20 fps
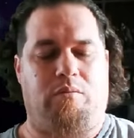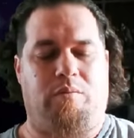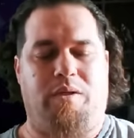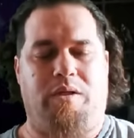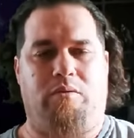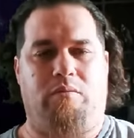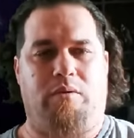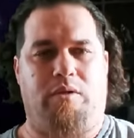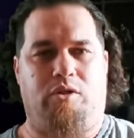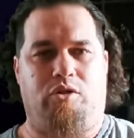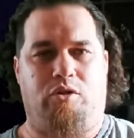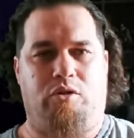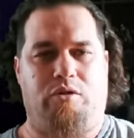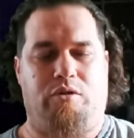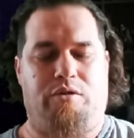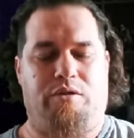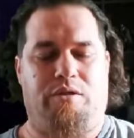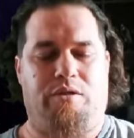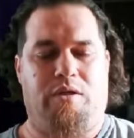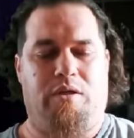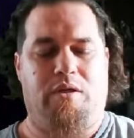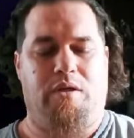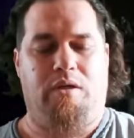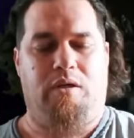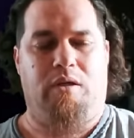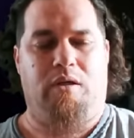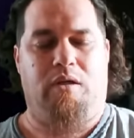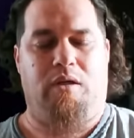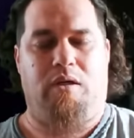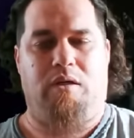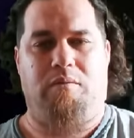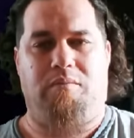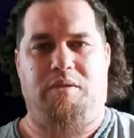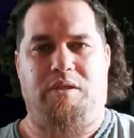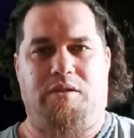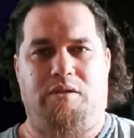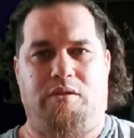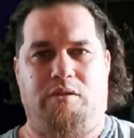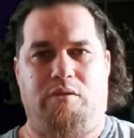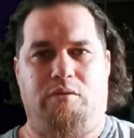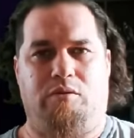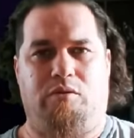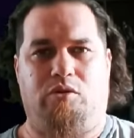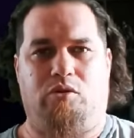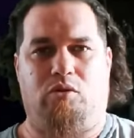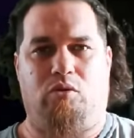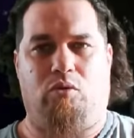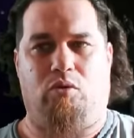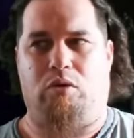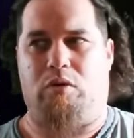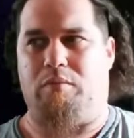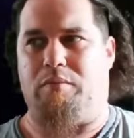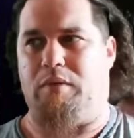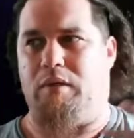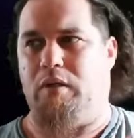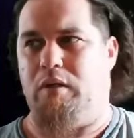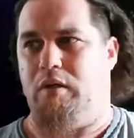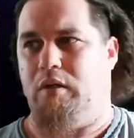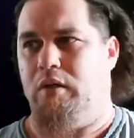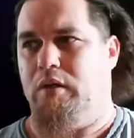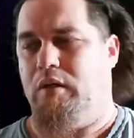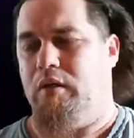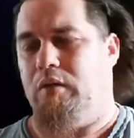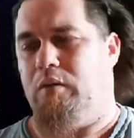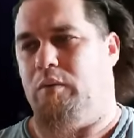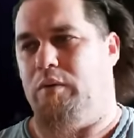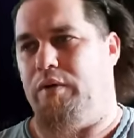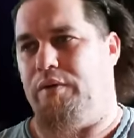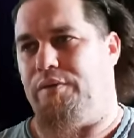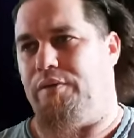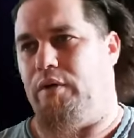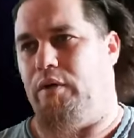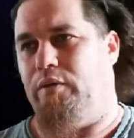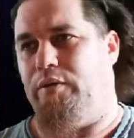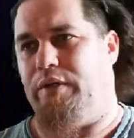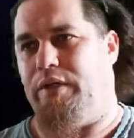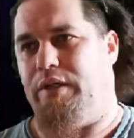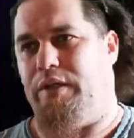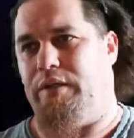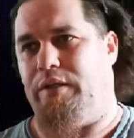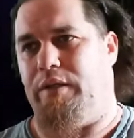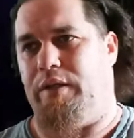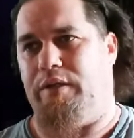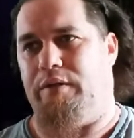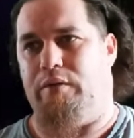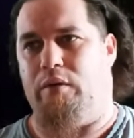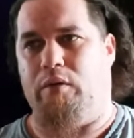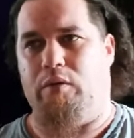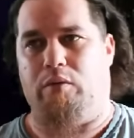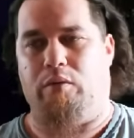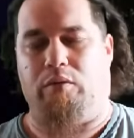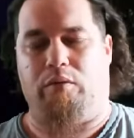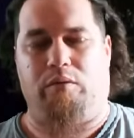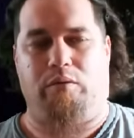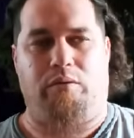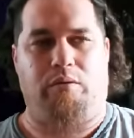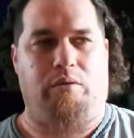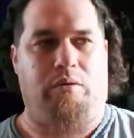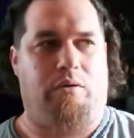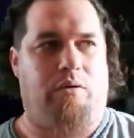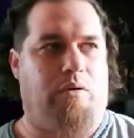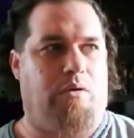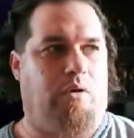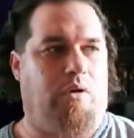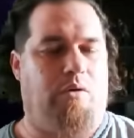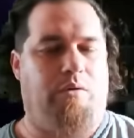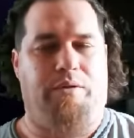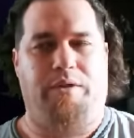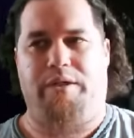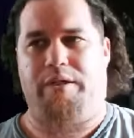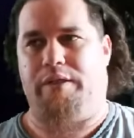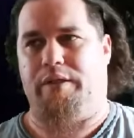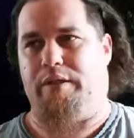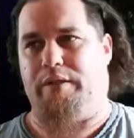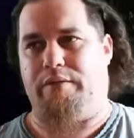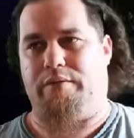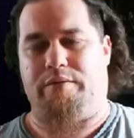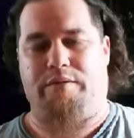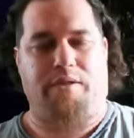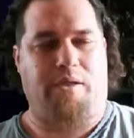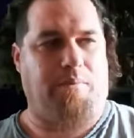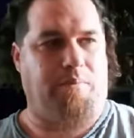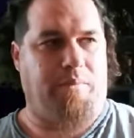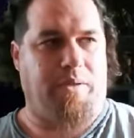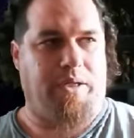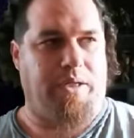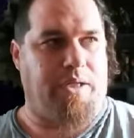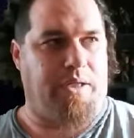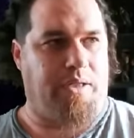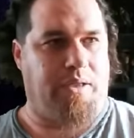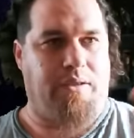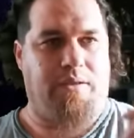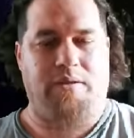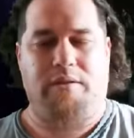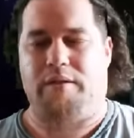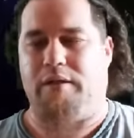Reed Richards, and Miss Sue Storm, with Odin and Noel, or Odin and somebody.